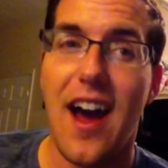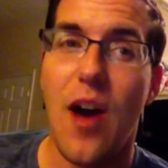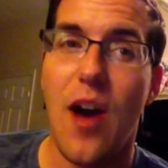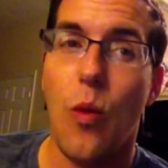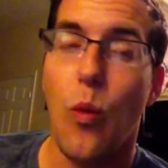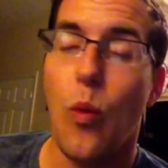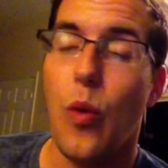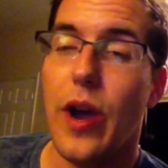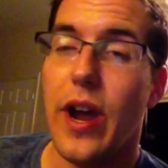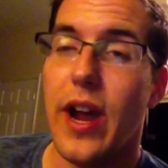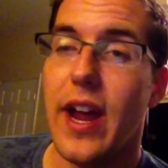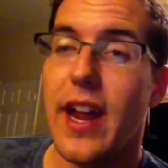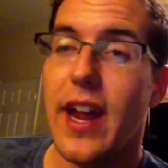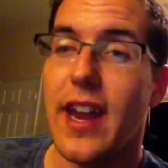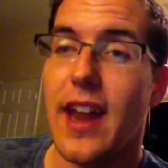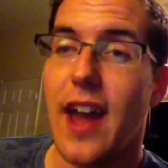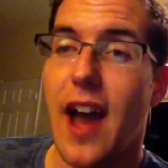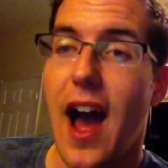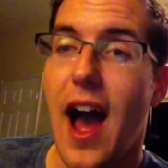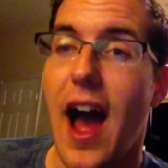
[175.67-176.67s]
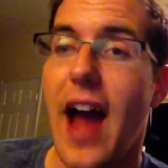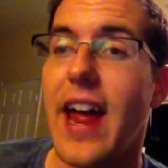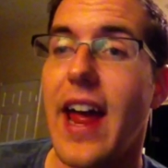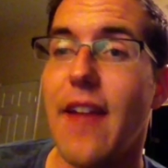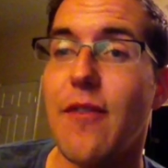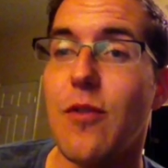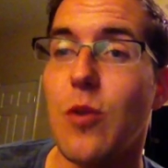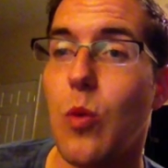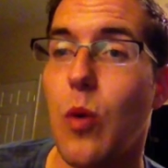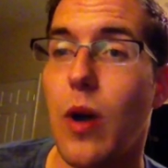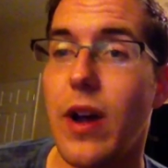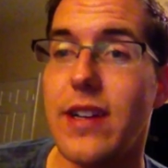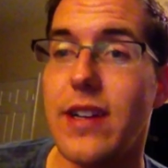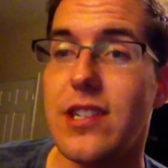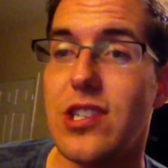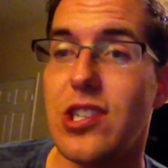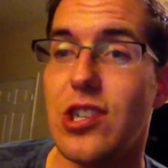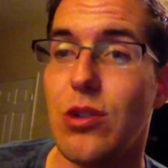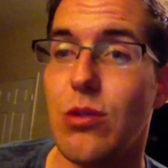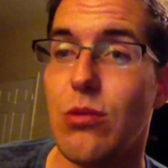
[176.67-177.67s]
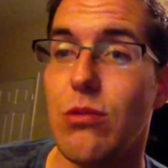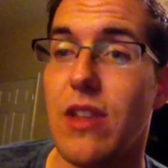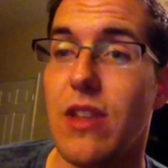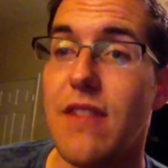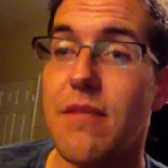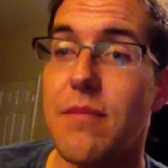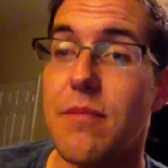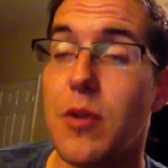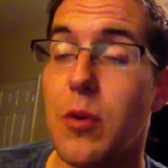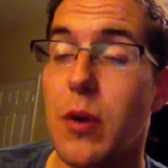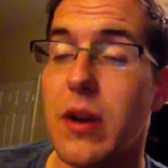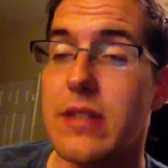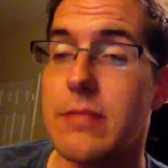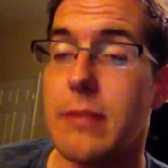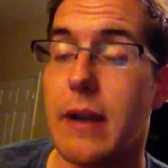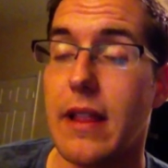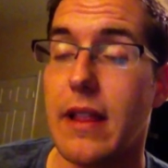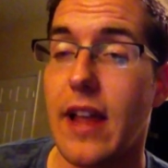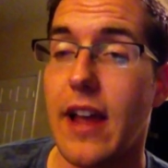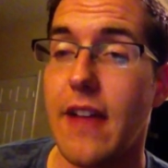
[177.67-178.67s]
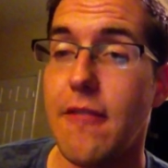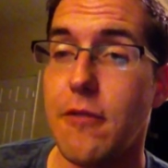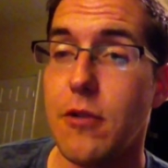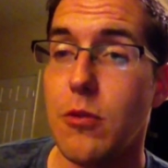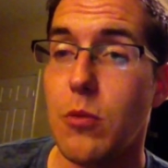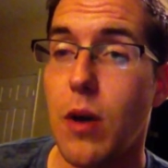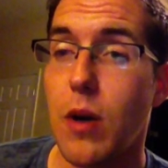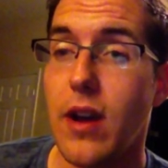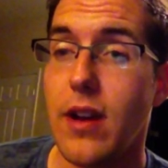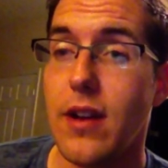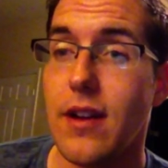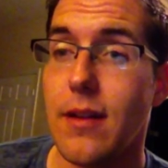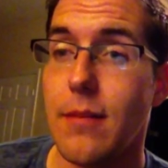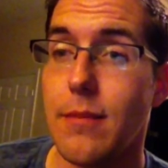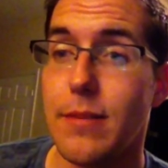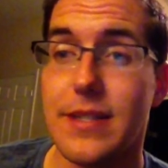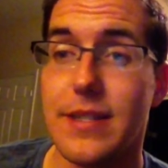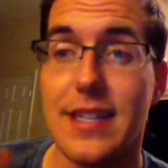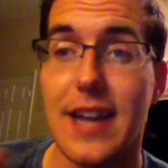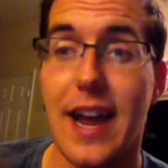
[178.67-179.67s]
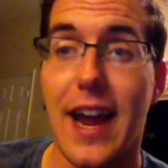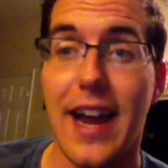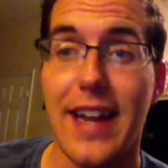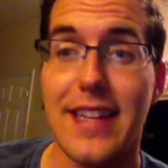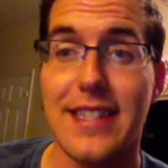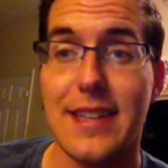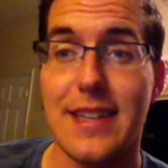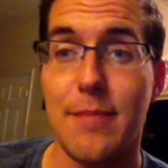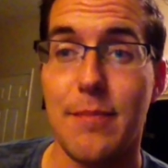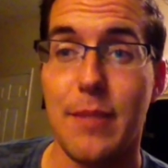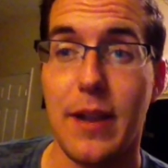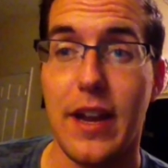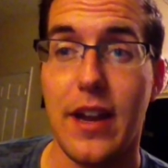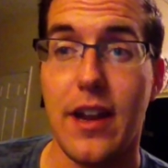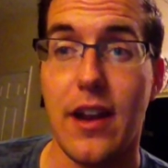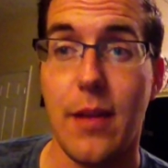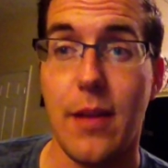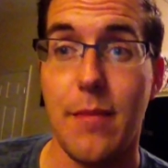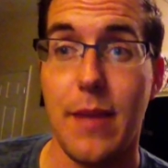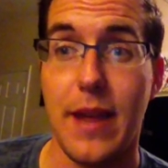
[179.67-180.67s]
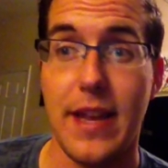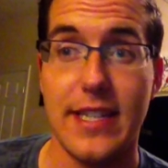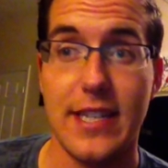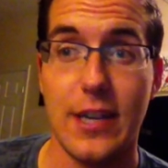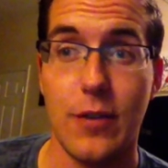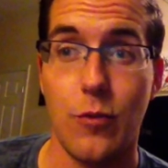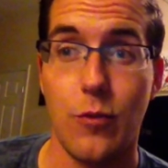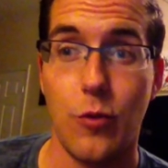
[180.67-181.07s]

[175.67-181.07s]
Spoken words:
would I ever want to live the rest of my life with one besides them being an amazing